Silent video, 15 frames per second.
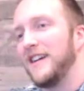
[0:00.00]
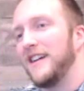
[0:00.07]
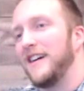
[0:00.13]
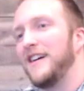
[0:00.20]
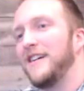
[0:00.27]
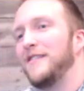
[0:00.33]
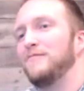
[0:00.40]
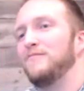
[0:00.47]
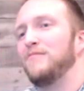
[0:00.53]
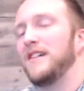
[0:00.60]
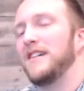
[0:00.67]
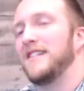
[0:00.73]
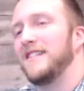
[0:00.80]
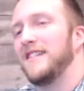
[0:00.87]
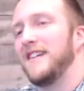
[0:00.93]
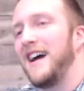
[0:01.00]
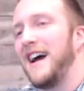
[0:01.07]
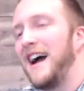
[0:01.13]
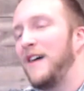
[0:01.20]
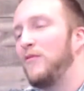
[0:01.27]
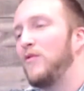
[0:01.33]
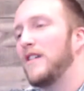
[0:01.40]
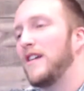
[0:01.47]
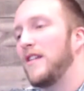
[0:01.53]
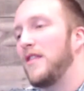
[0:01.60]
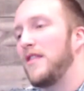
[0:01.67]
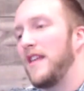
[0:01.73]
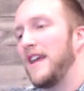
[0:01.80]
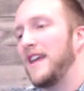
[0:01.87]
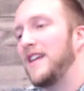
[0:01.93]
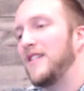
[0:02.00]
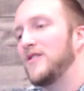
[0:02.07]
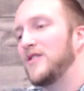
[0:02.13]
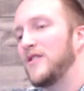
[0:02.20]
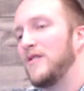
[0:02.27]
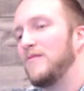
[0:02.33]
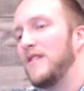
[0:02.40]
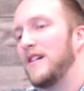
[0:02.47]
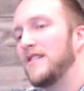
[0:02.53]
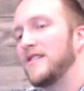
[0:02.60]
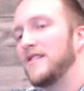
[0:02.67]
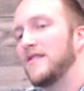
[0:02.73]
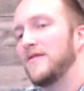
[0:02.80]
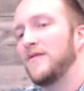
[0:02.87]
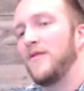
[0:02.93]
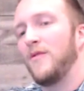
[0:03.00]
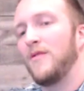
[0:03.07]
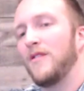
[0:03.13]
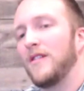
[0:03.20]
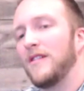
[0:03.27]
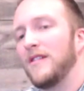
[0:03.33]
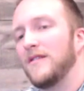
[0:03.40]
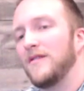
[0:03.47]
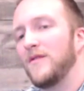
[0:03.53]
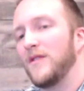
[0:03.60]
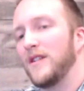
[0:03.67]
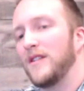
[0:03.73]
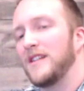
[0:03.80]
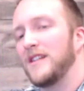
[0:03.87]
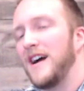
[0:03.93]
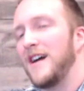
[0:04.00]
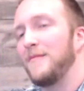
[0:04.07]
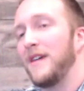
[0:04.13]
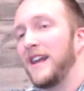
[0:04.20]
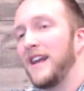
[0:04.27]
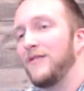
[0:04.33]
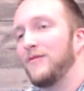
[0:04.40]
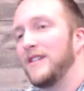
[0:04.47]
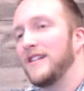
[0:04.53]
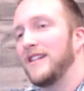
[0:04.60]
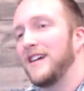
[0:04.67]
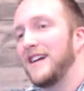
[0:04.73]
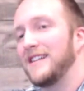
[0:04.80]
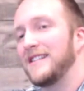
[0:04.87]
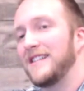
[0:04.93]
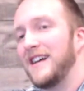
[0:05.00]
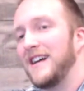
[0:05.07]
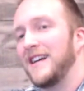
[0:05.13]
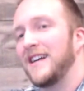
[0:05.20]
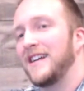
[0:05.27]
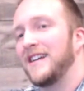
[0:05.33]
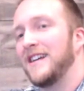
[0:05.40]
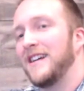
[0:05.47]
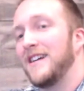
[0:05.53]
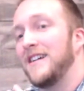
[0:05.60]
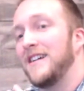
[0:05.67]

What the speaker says: But I want to thank you so much for your time. And I realized I